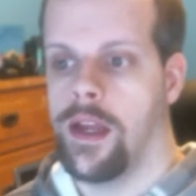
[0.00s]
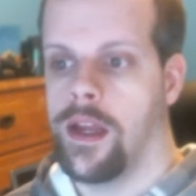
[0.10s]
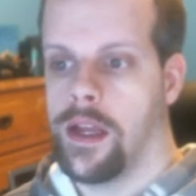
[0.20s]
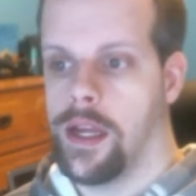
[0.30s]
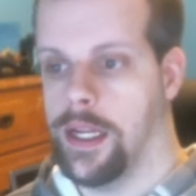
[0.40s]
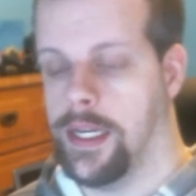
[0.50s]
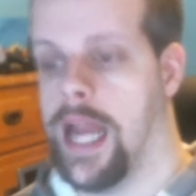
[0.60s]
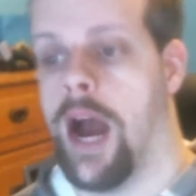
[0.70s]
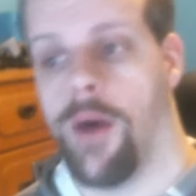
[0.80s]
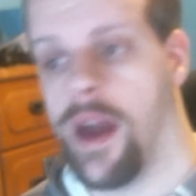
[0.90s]
And
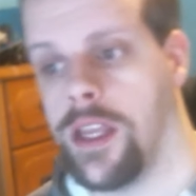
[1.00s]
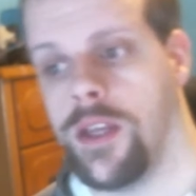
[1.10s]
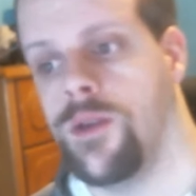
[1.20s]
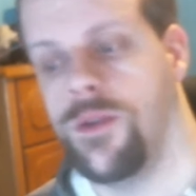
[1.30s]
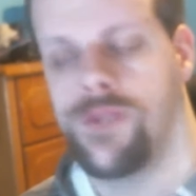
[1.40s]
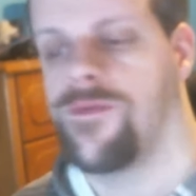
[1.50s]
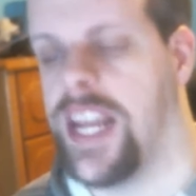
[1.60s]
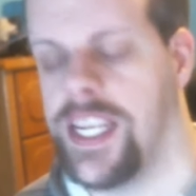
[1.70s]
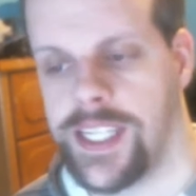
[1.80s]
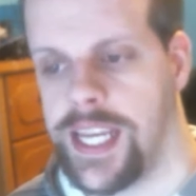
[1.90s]
now I use
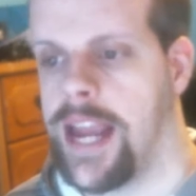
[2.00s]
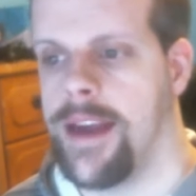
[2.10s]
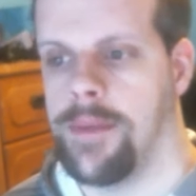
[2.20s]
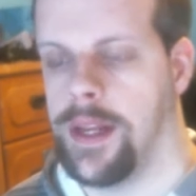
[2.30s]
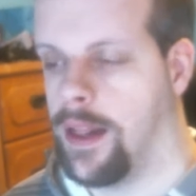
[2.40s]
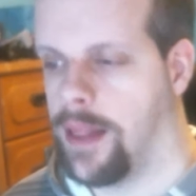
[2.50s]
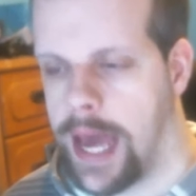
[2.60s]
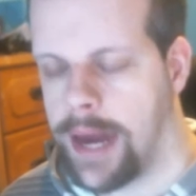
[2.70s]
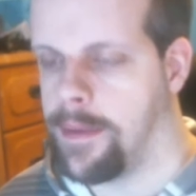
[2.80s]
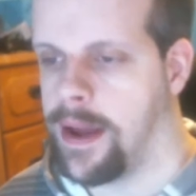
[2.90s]
Facecam in a lot
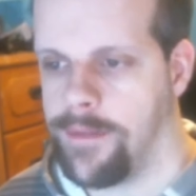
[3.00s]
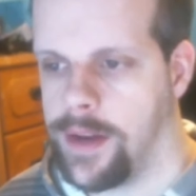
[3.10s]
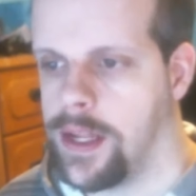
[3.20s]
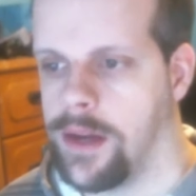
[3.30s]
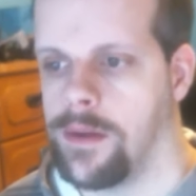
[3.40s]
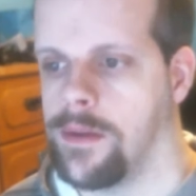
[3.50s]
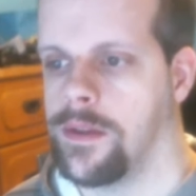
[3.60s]
of my videos.